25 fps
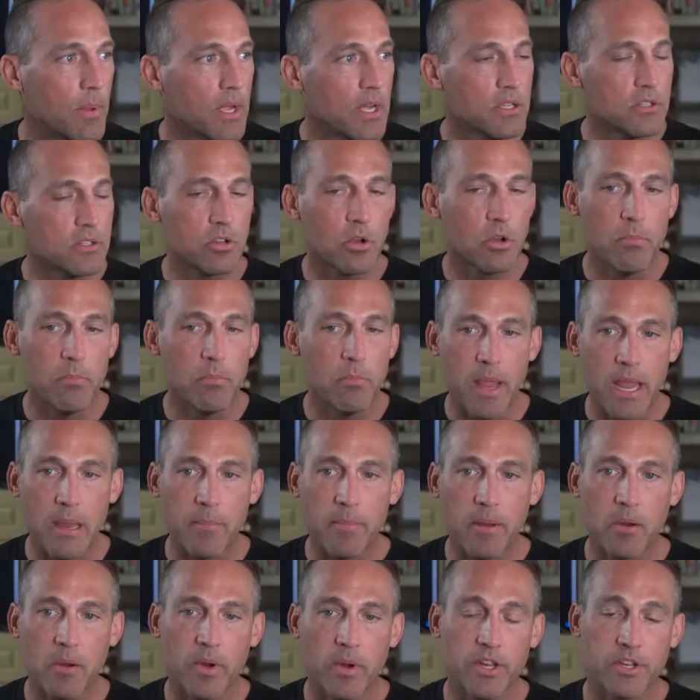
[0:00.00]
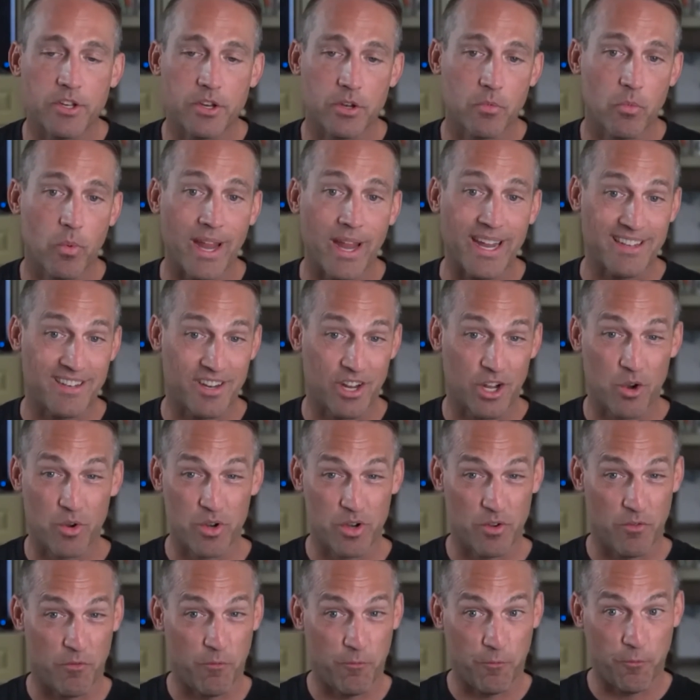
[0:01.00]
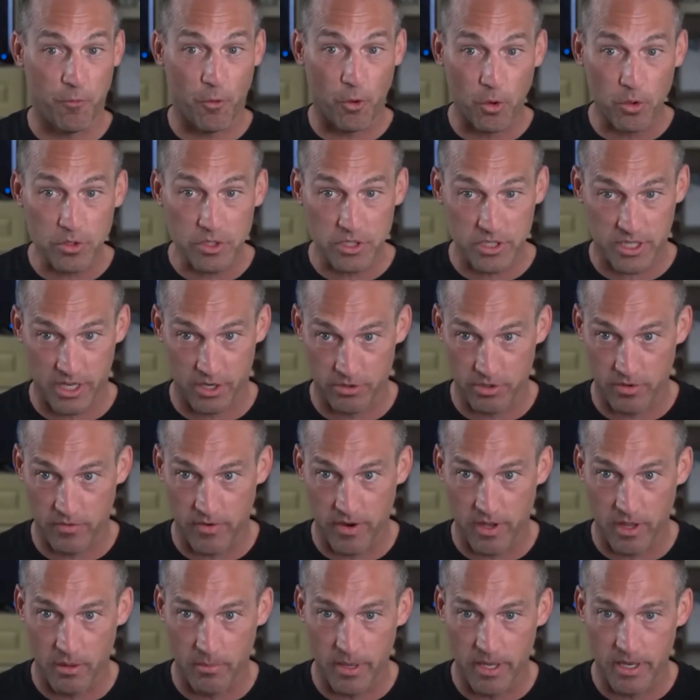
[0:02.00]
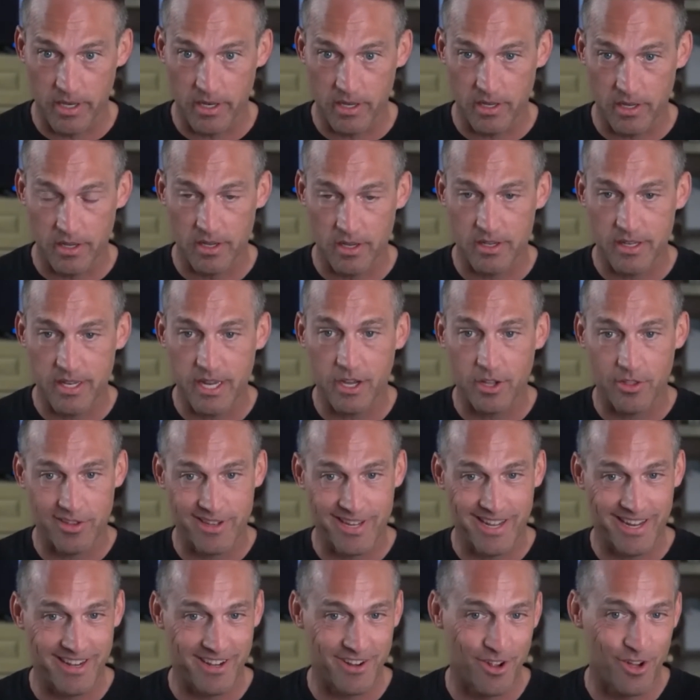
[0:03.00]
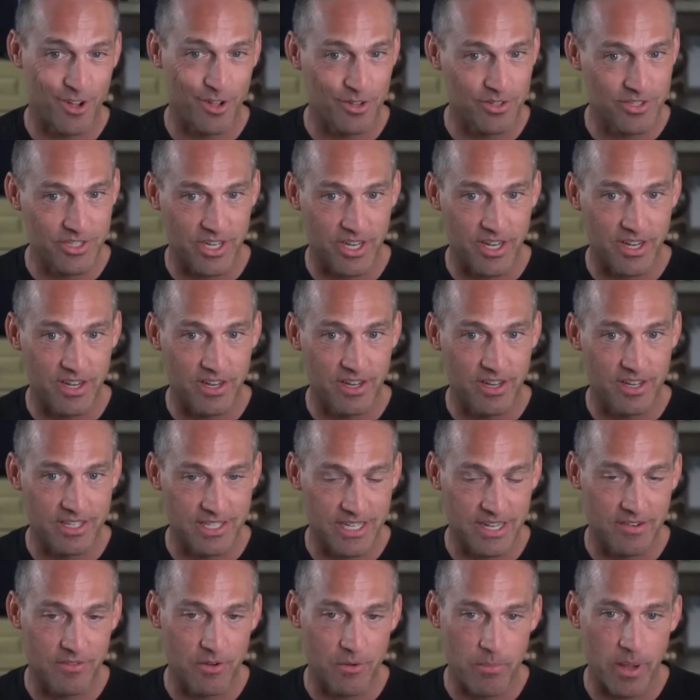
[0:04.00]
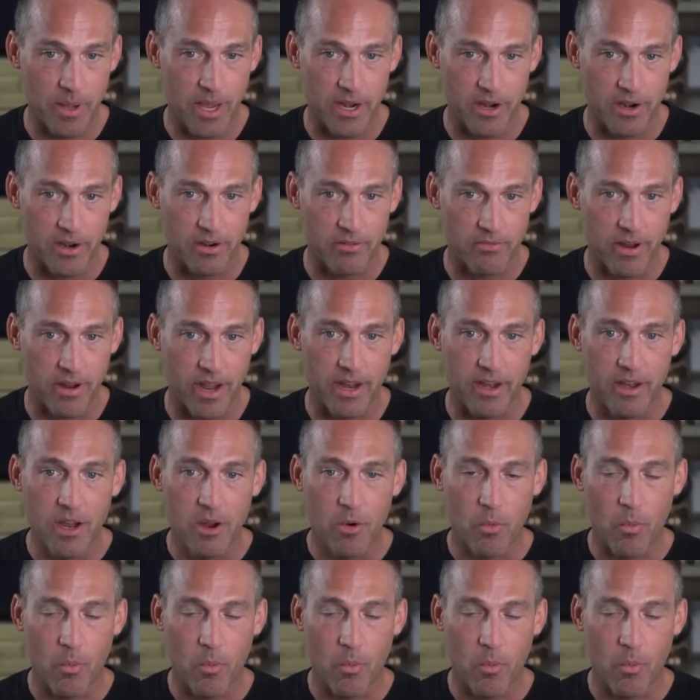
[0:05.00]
So maybe we should wait to go into full scale development until the technology is even better, right?